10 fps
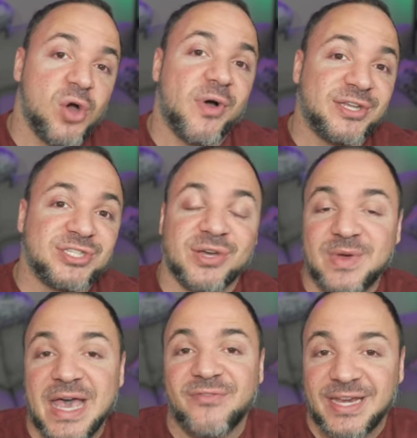us that we
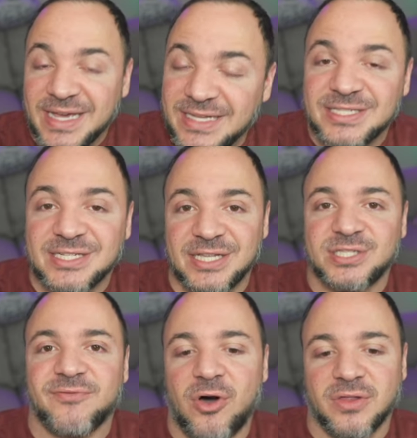have an instance
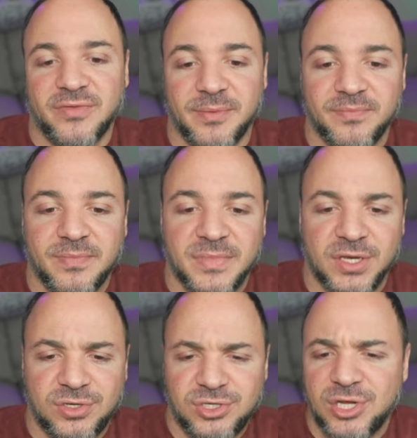of all of them. The
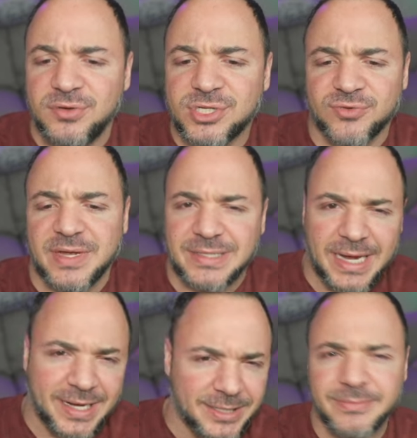toString
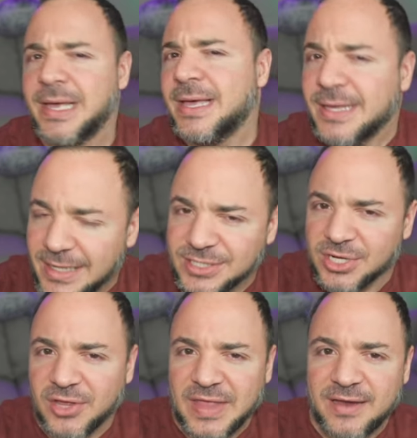data is
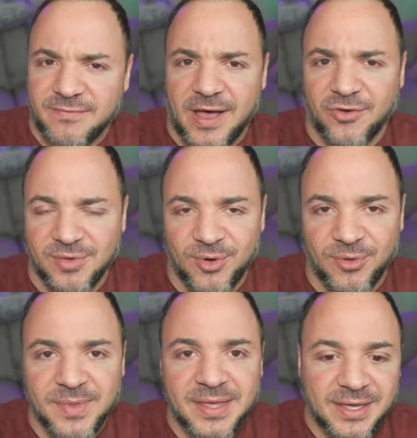not that valuable
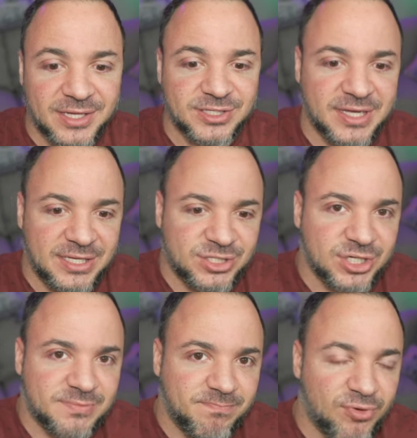because it's
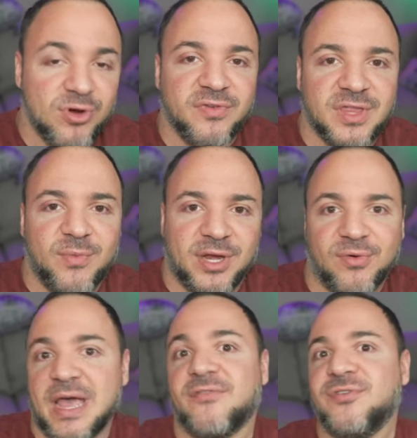just proving that we don't
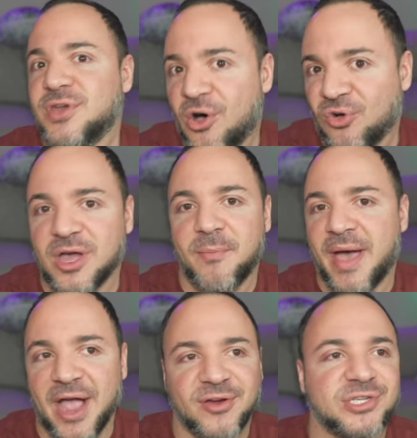have null come
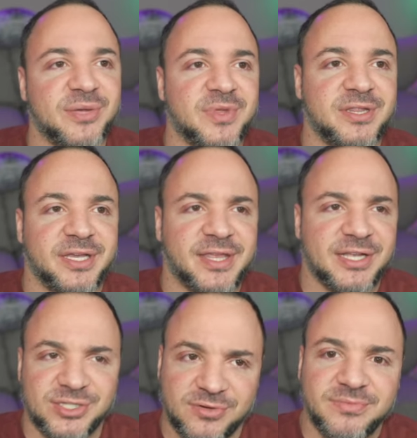back or something like that.
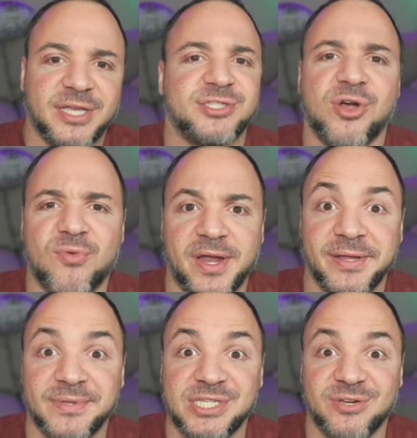So let's go run it
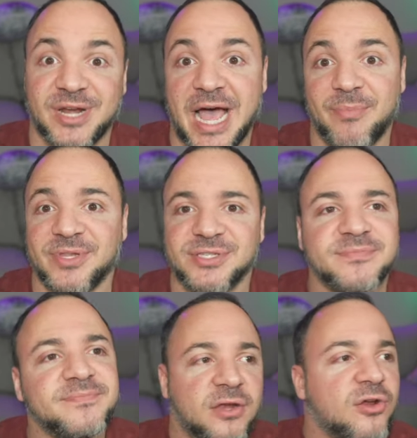and see what happens.
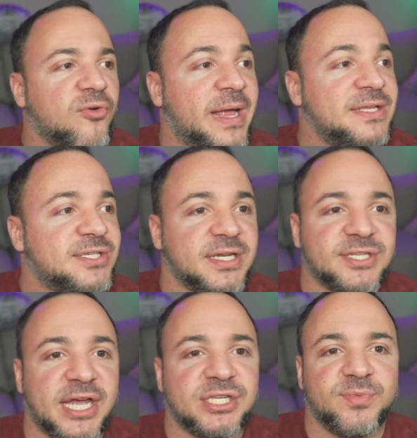Great
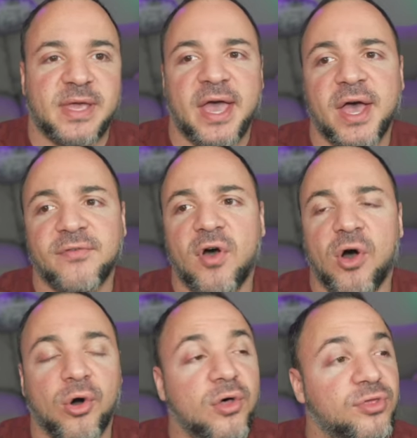success. We have
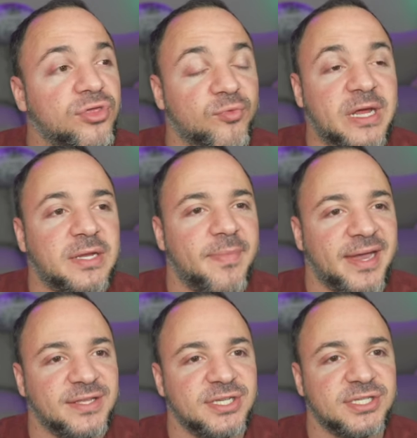all three
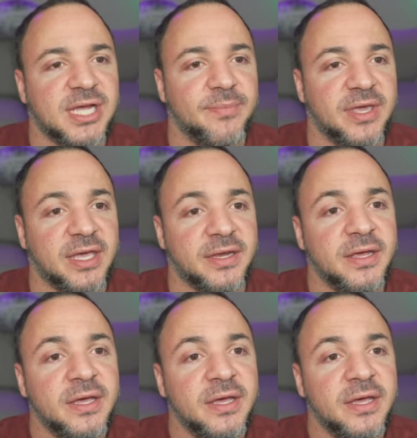dependencies coming in.